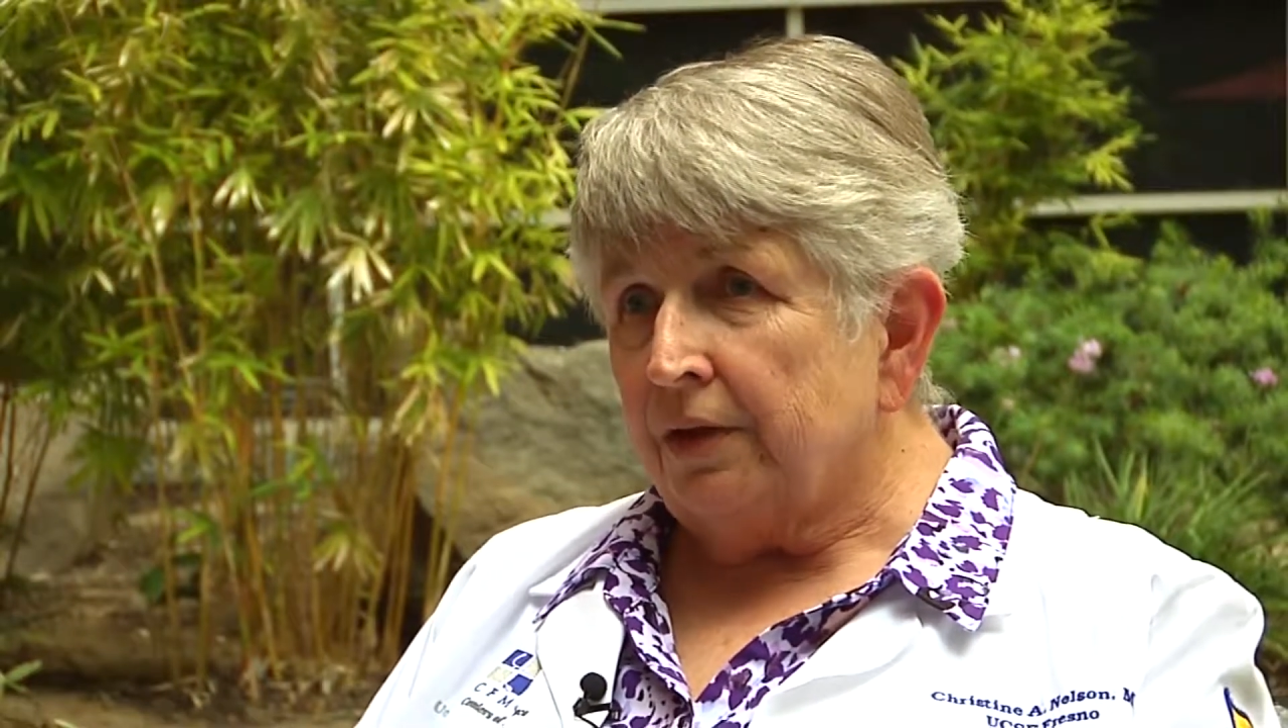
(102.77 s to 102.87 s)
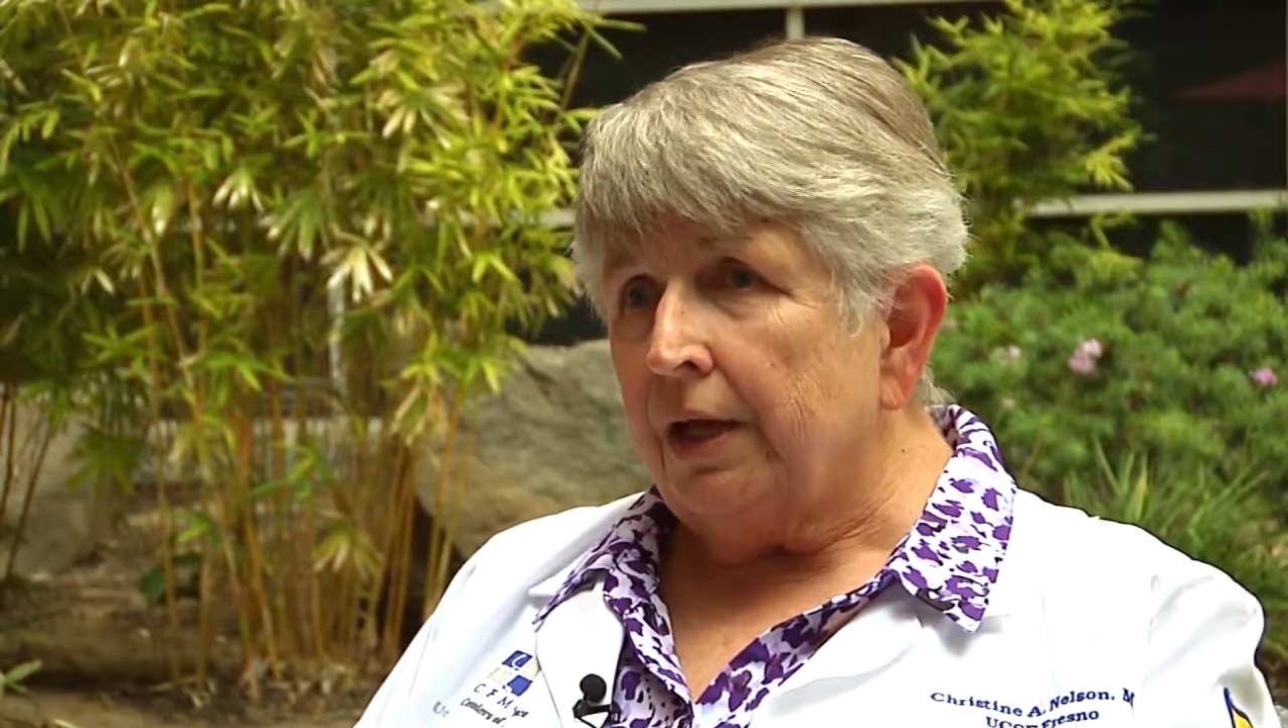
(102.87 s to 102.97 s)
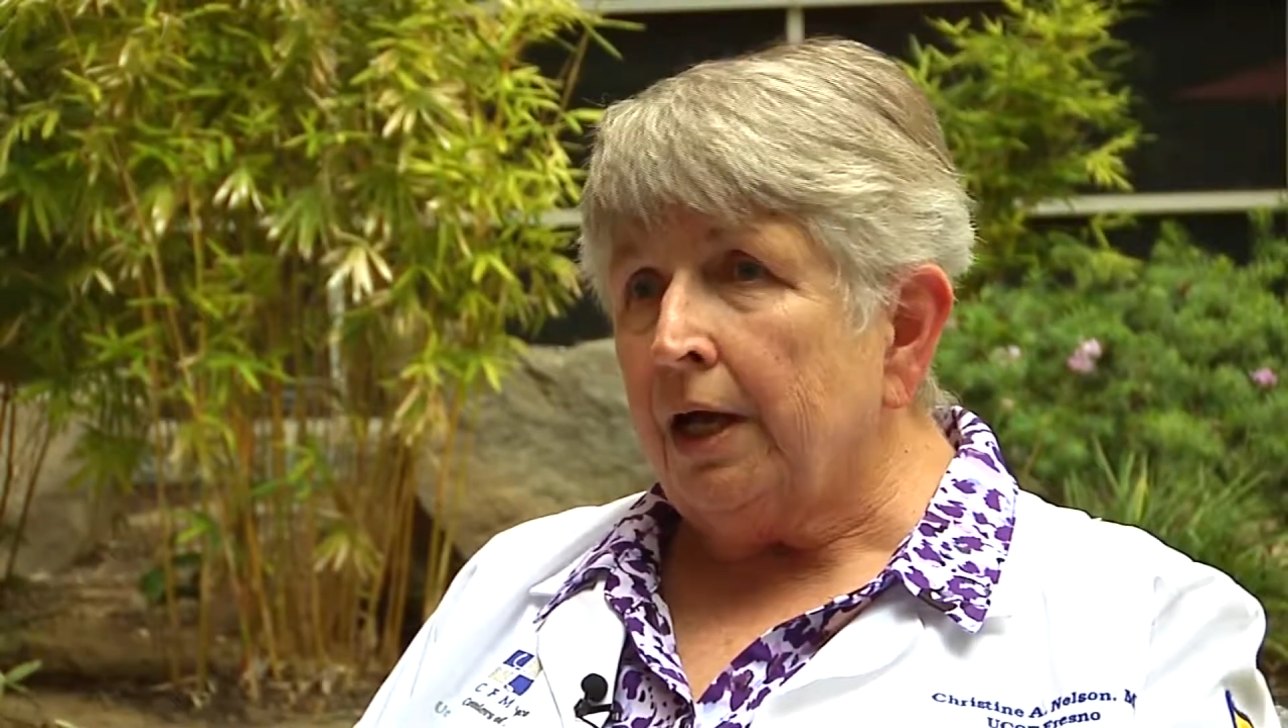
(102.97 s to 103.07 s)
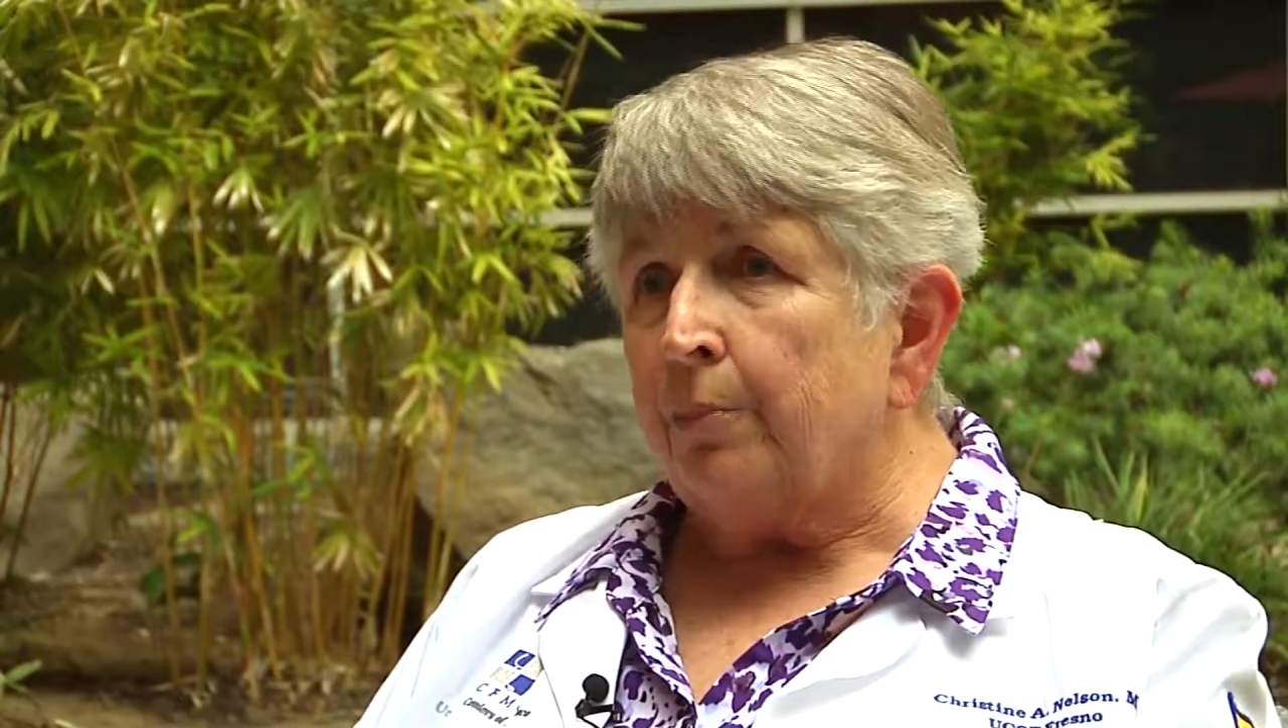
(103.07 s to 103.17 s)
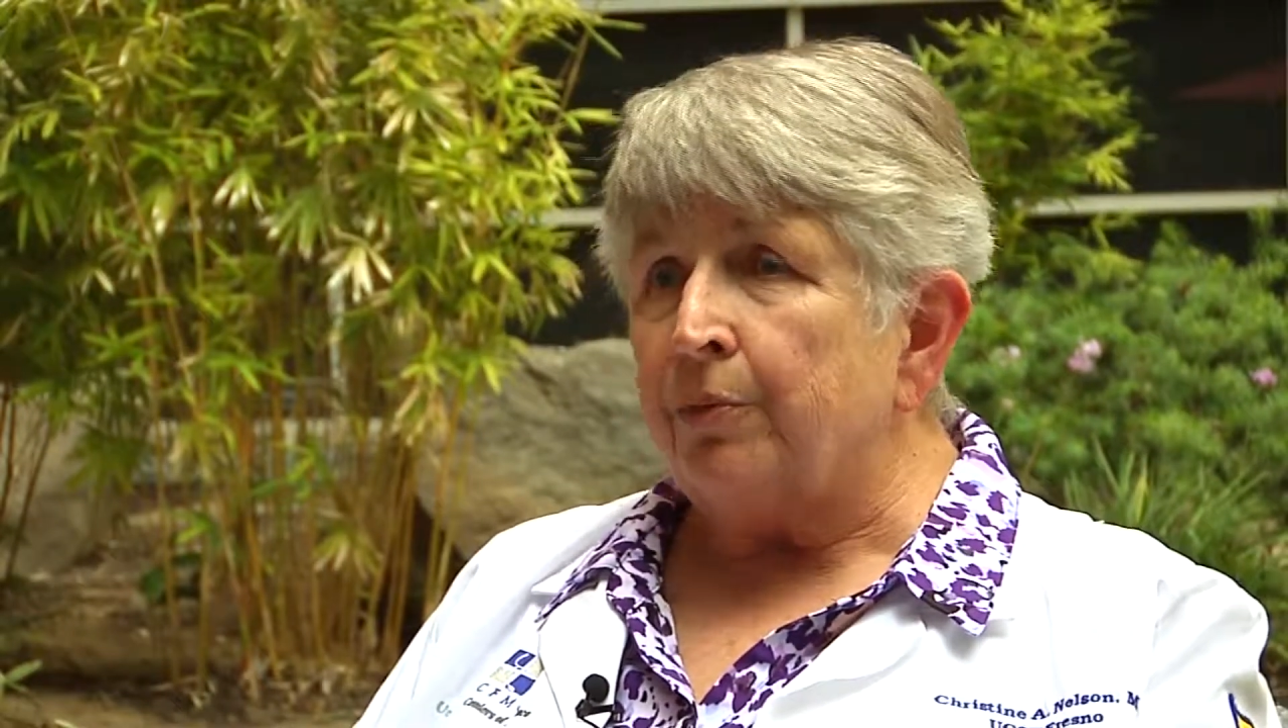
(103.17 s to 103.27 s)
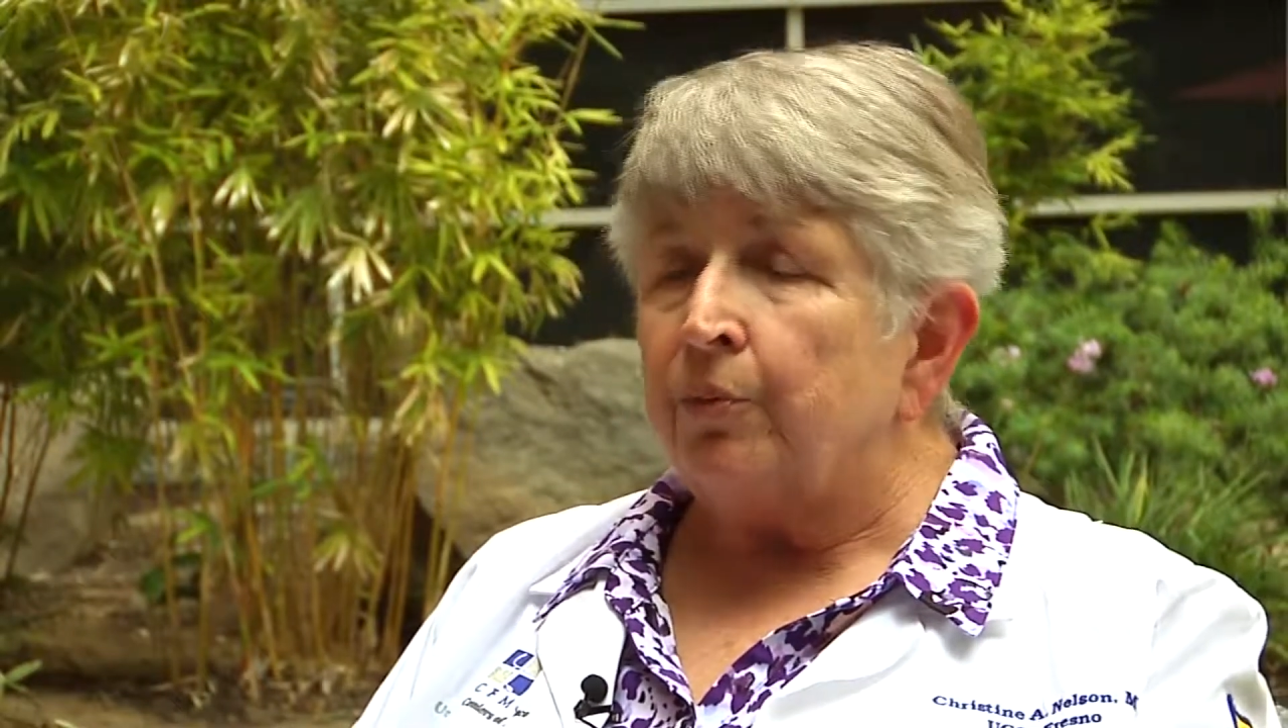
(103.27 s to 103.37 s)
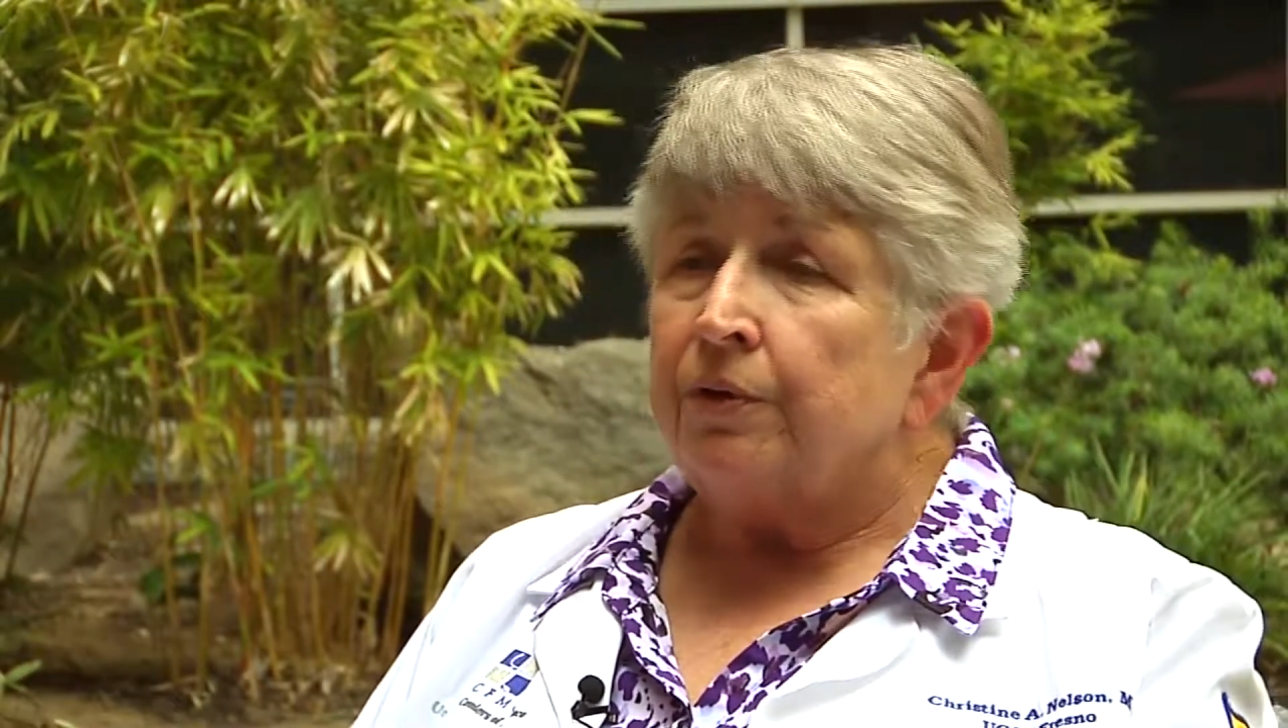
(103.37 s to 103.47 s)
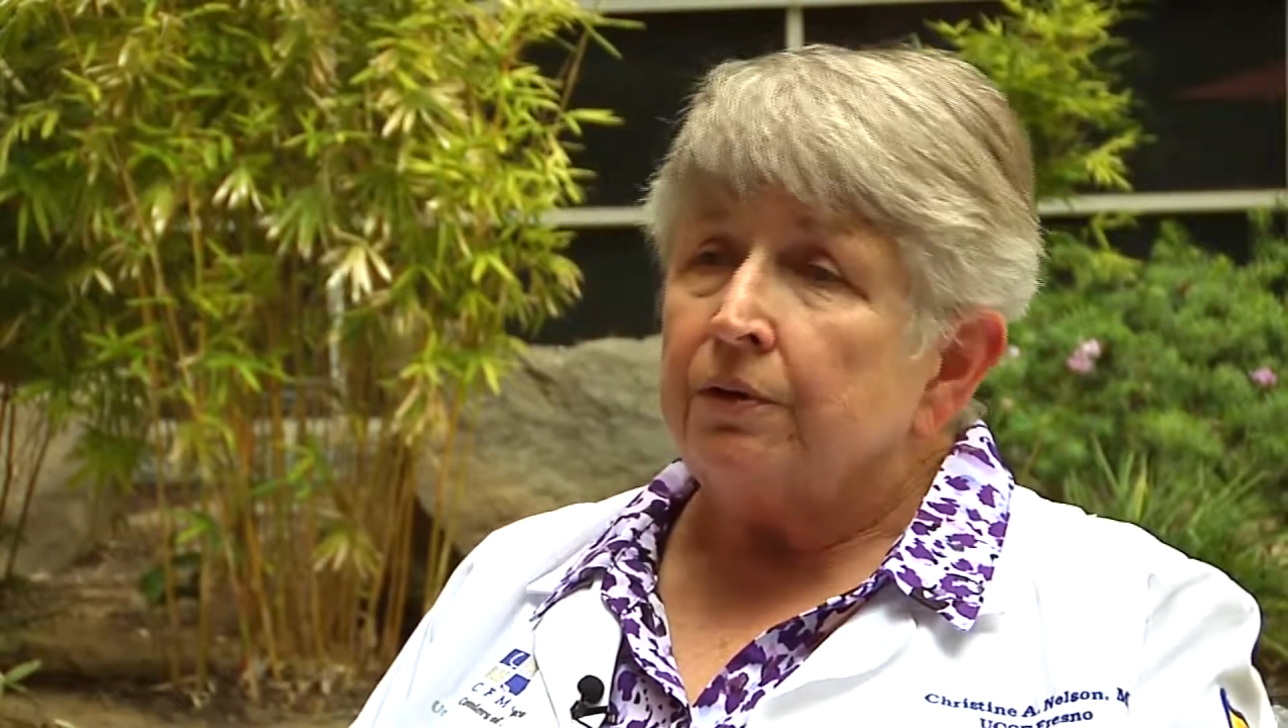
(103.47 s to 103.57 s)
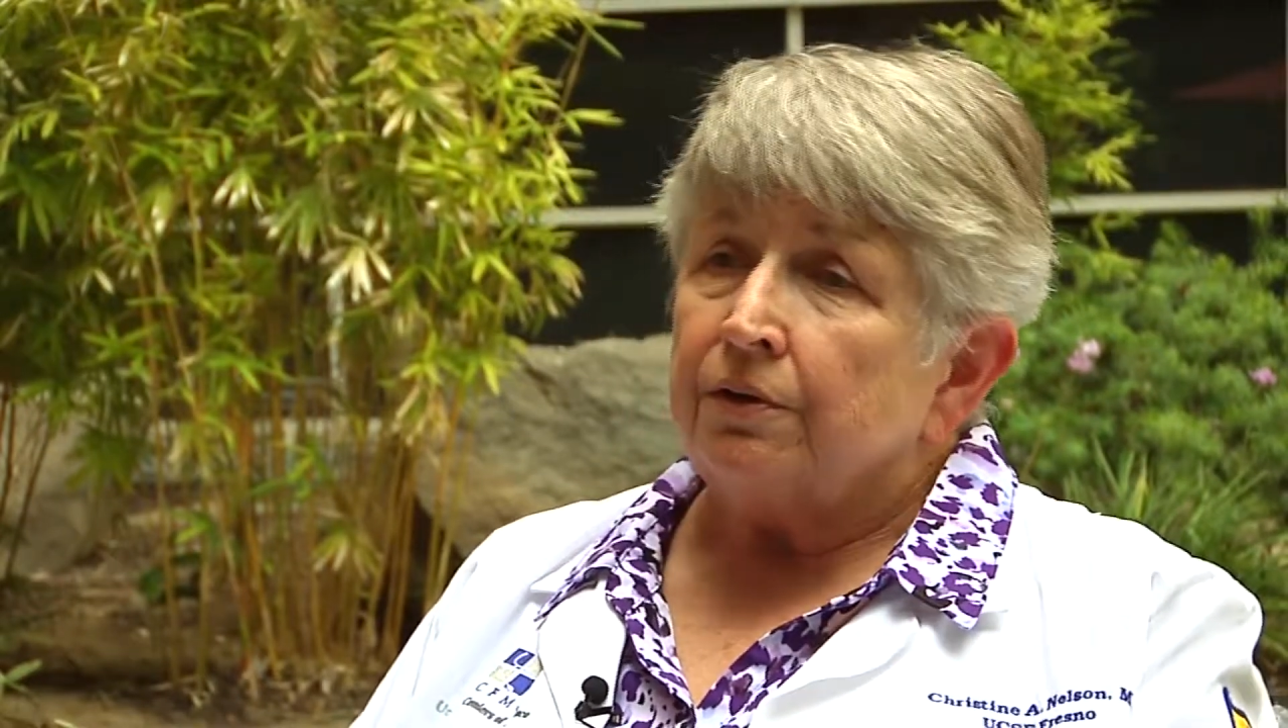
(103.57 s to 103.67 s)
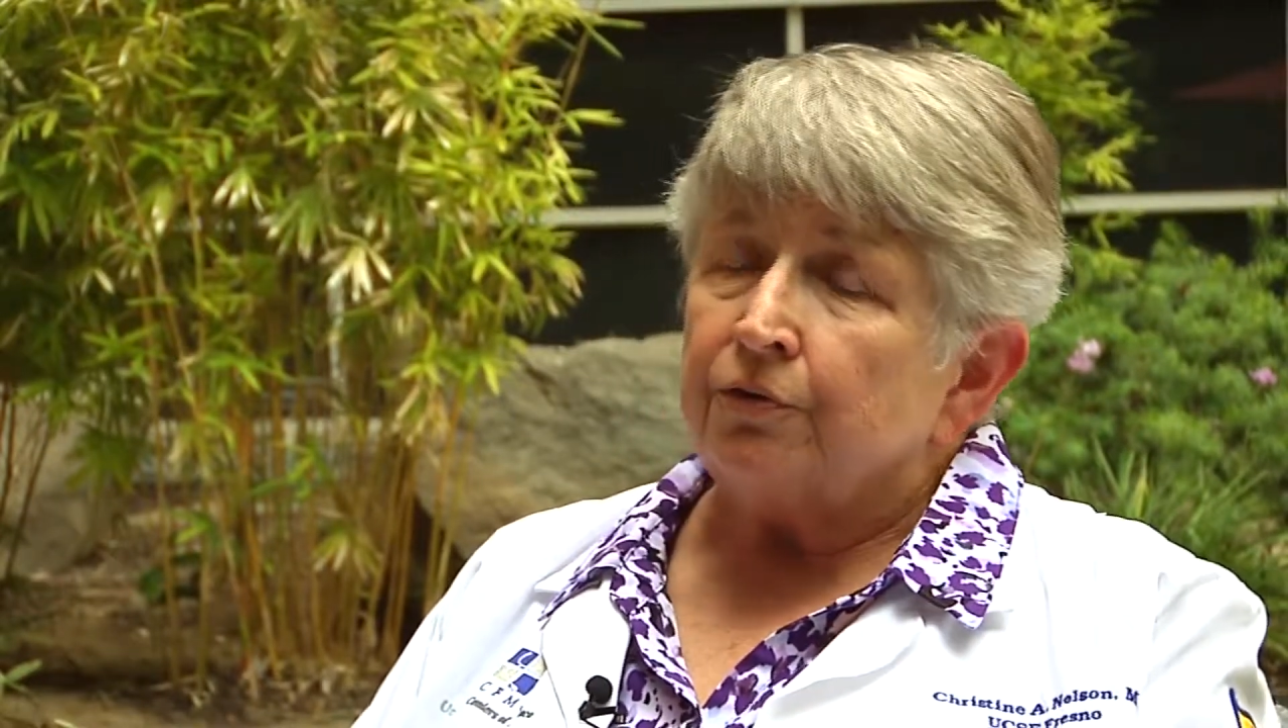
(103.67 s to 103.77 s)
They happen
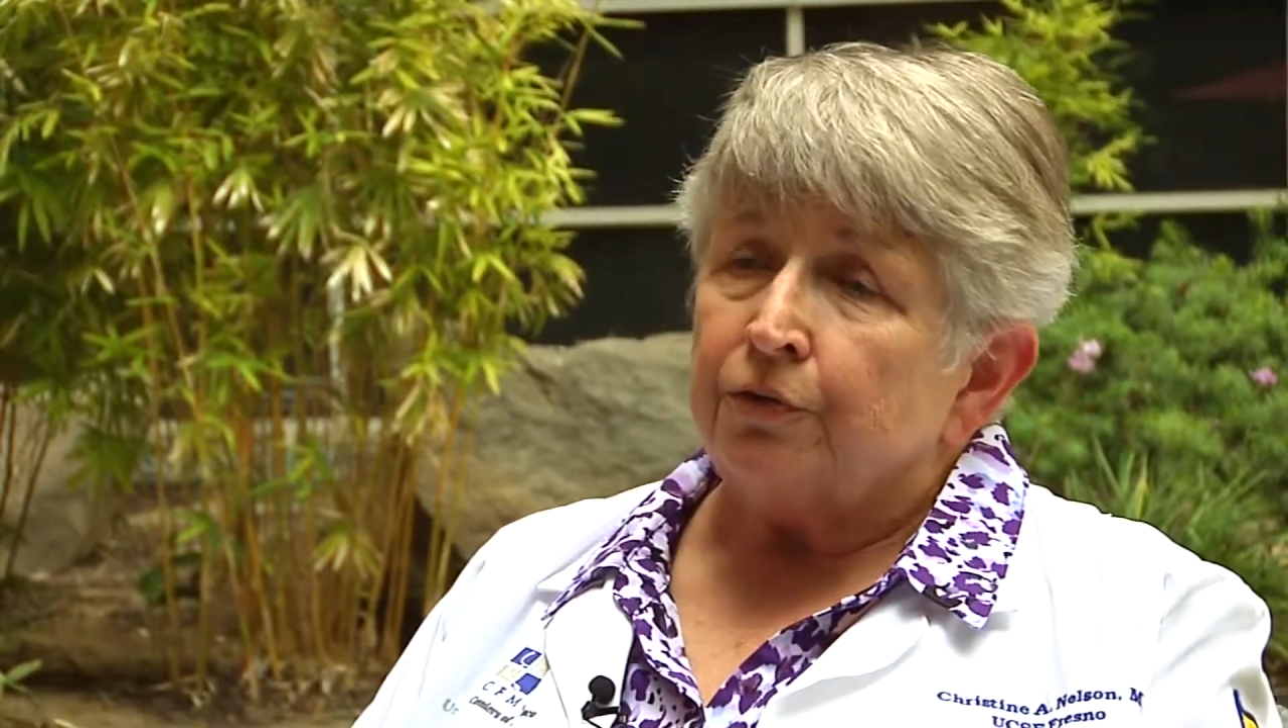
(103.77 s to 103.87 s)
within